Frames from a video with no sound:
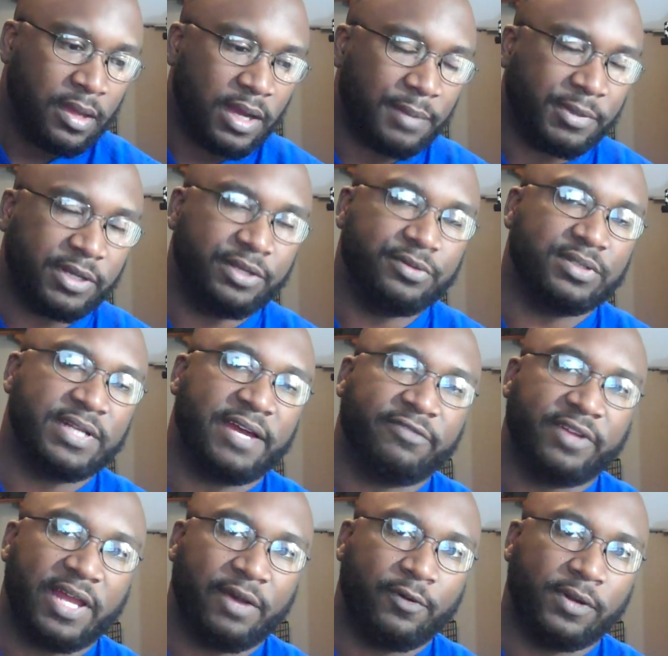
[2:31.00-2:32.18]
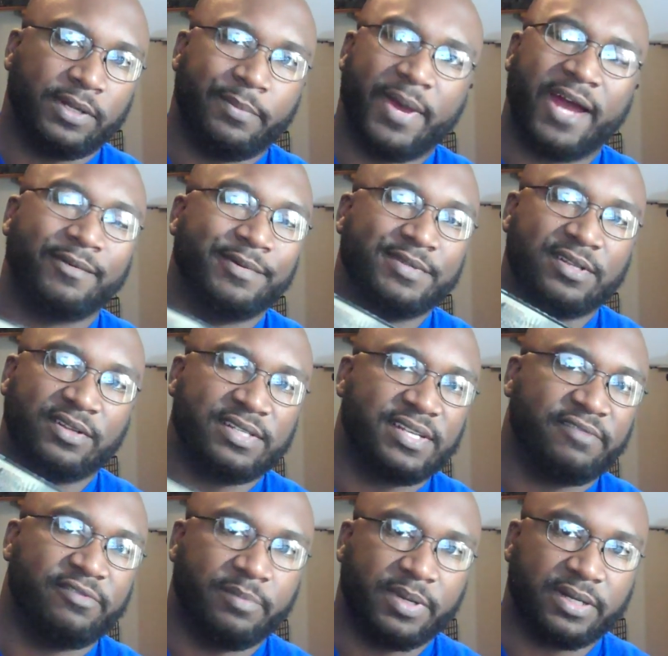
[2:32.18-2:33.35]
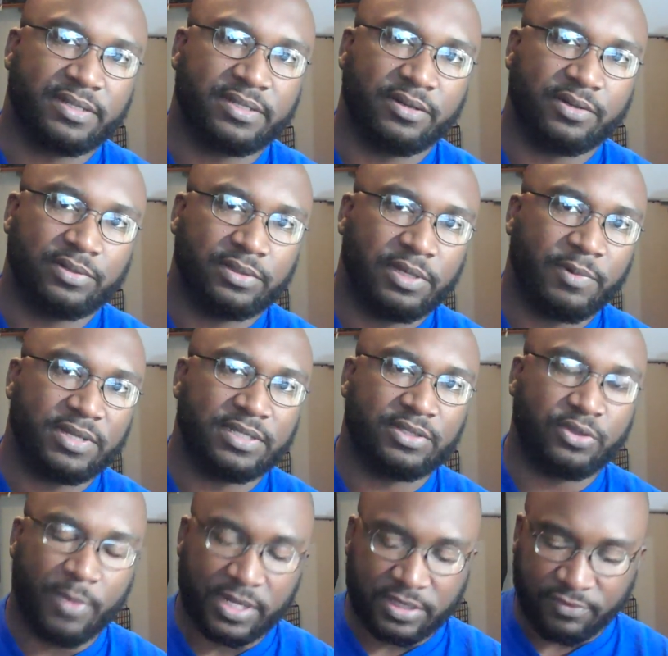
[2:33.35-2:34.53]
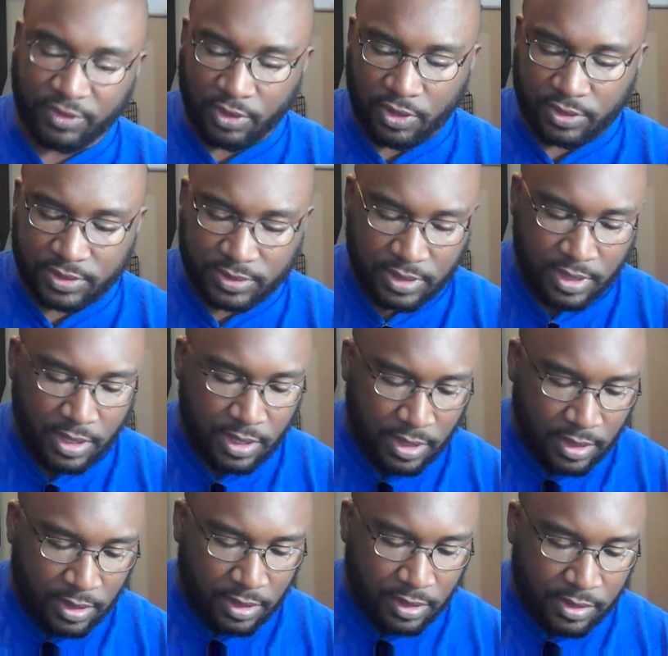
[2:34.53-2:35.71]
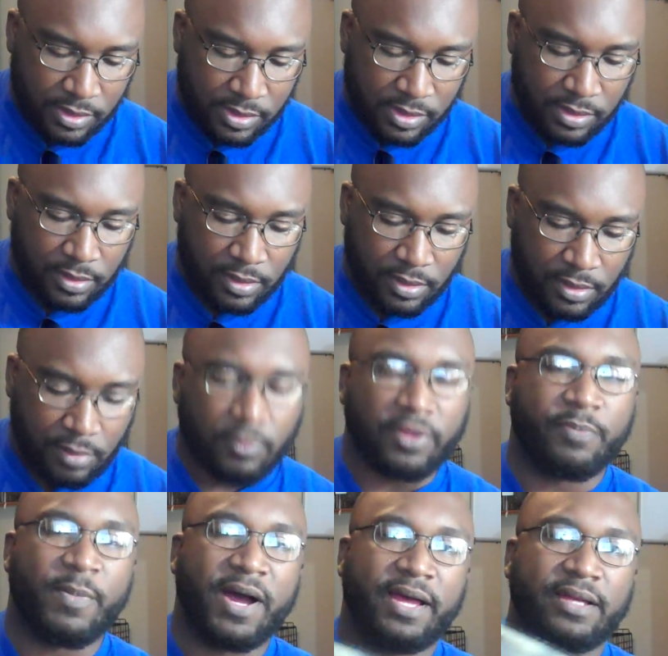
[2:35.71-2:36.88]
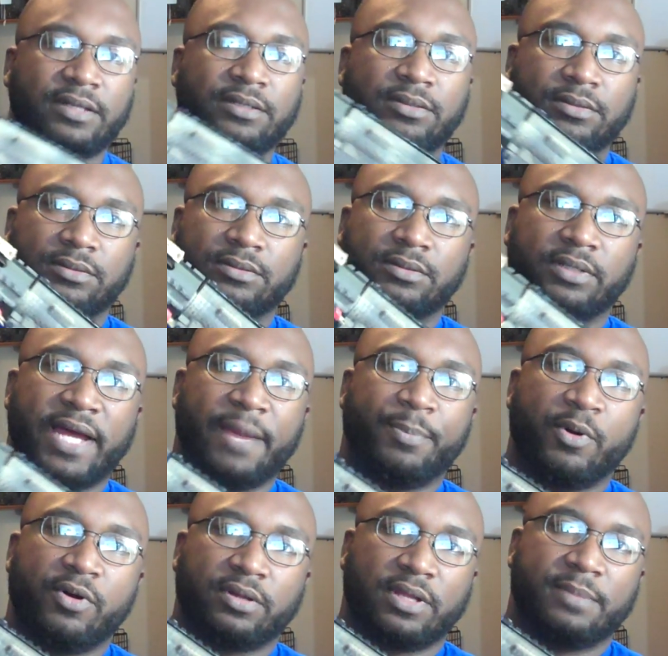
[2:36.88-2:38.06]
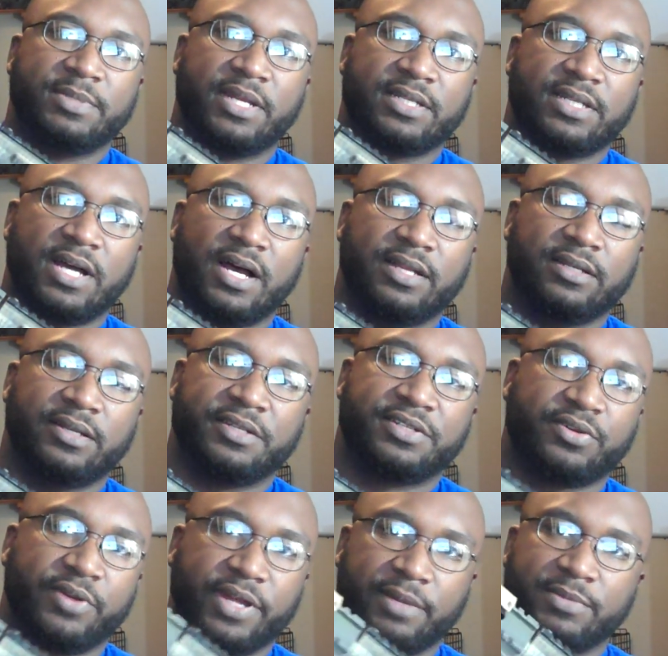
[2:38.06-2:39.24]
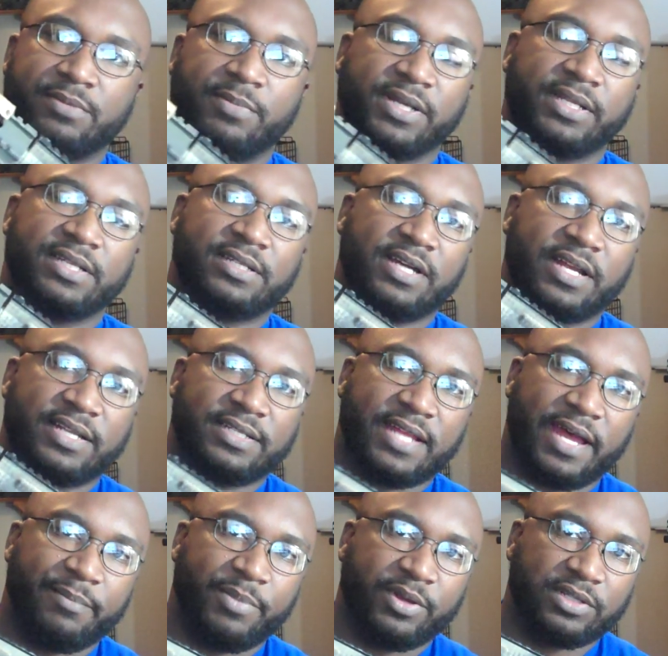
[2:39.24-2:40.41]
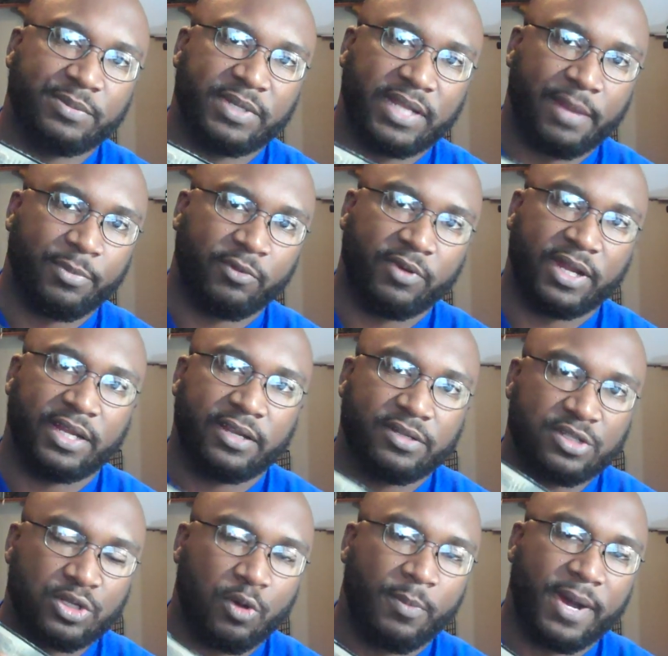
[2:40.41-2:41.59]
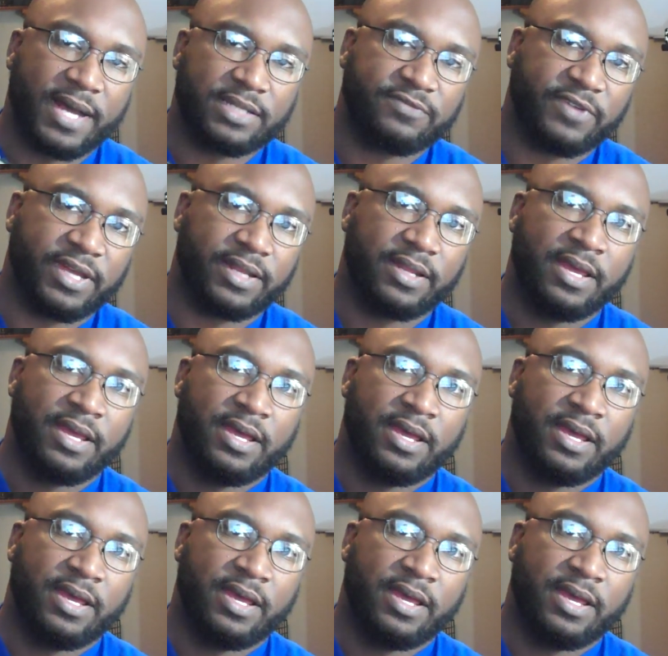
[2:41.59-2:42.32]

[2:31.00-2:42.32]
I'm going to use that from now on. The battery was only $7, so it wasn't too much of a loss. With my LiPo hooked up to this gun, it screams. But this gun is not built to be LiPo ready. There is no MOSFET.